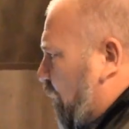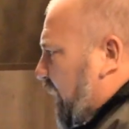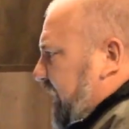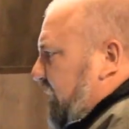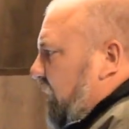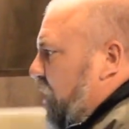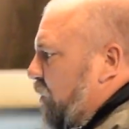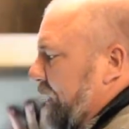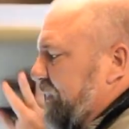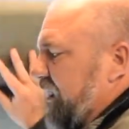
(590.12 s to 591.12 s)
We do
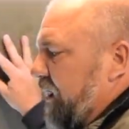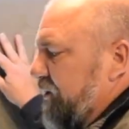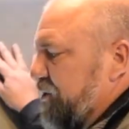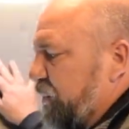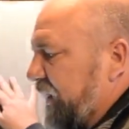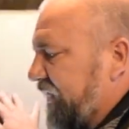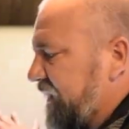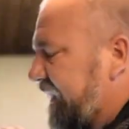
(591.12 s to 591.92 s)
equip the coach with an